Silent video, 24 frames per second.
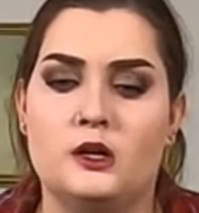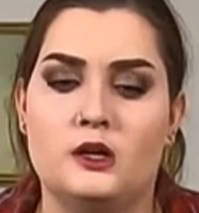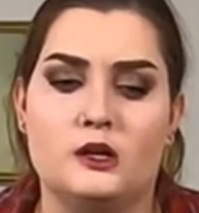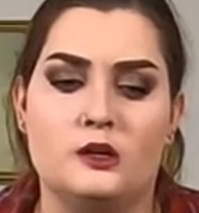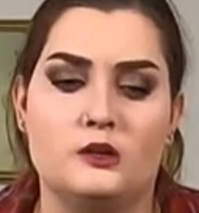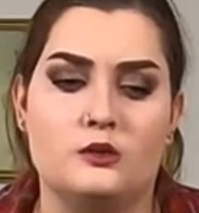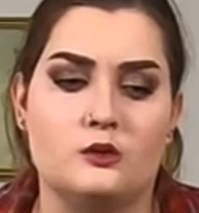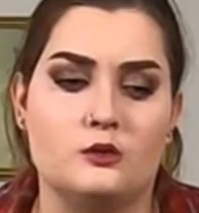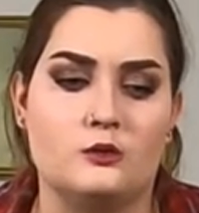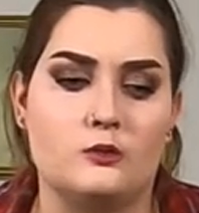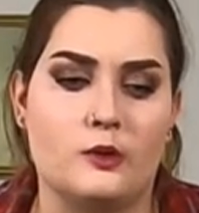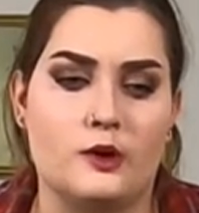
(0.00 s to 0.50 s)

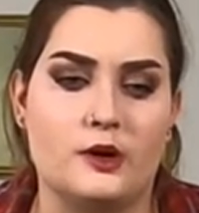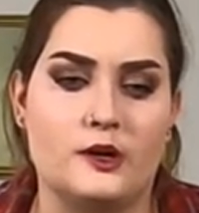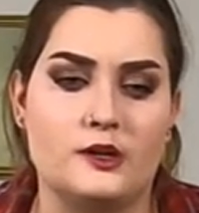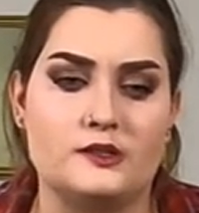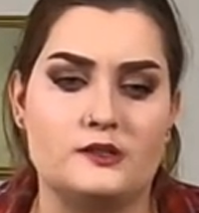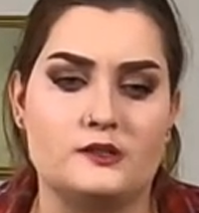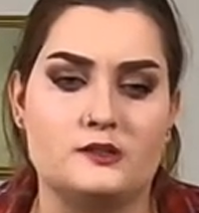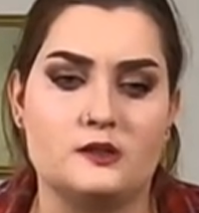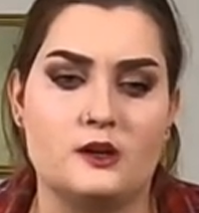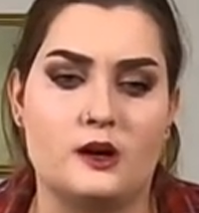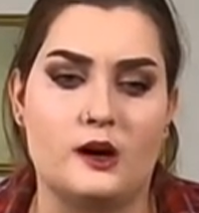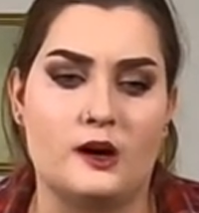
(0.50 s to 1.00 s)
either
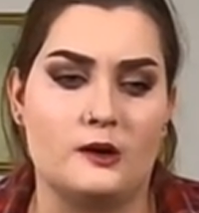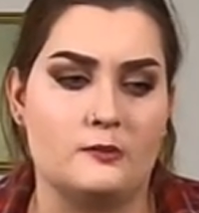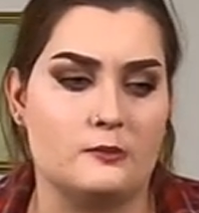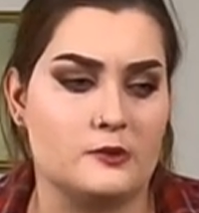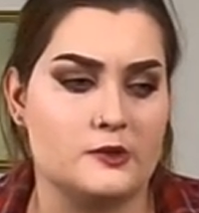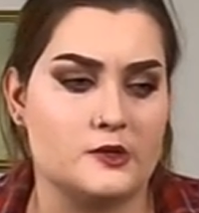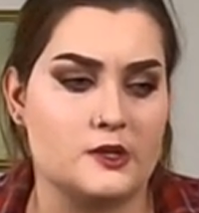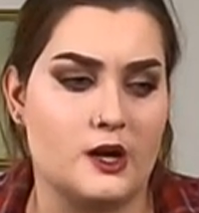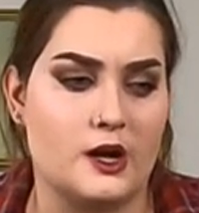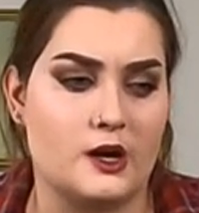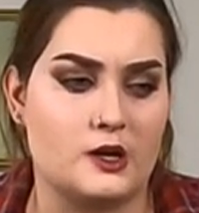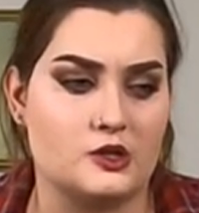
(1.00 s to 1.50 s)
wearing eye
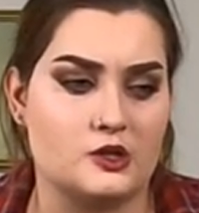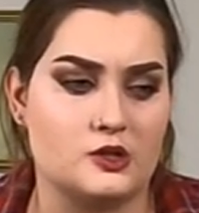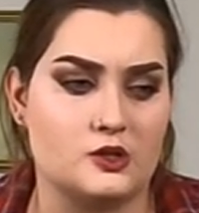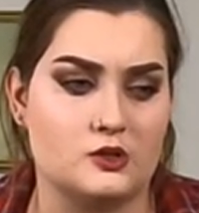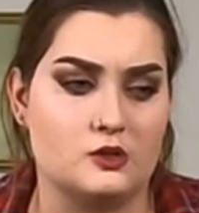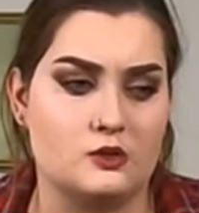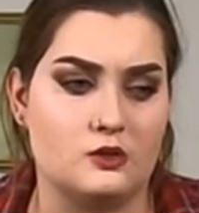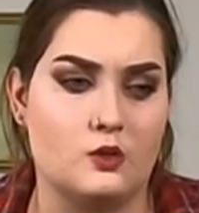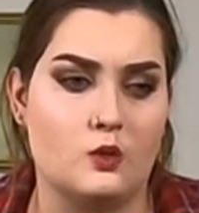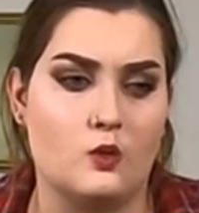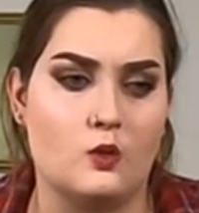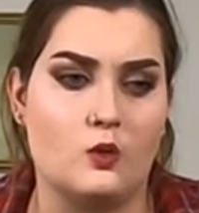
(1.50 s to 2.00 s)

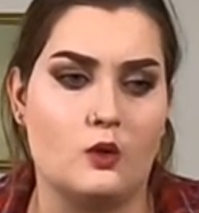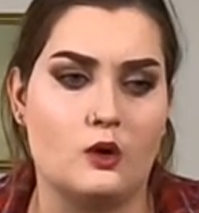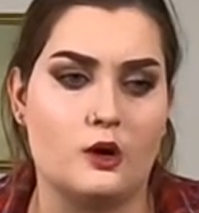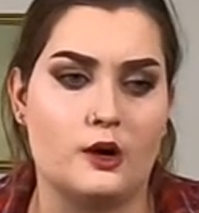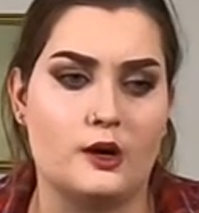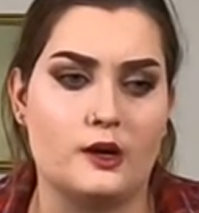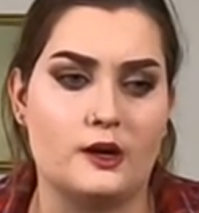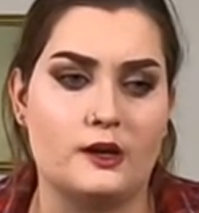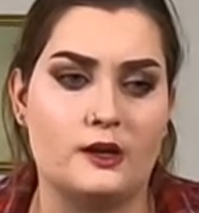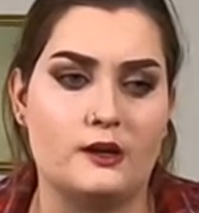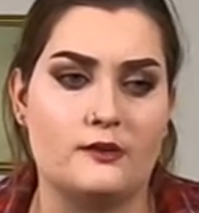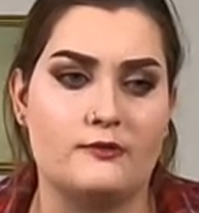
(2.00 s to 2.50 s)
protection
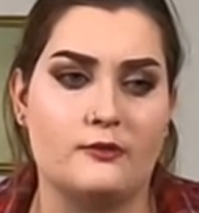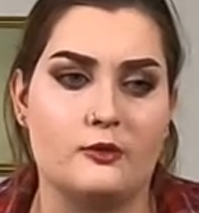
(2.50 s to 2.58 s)
or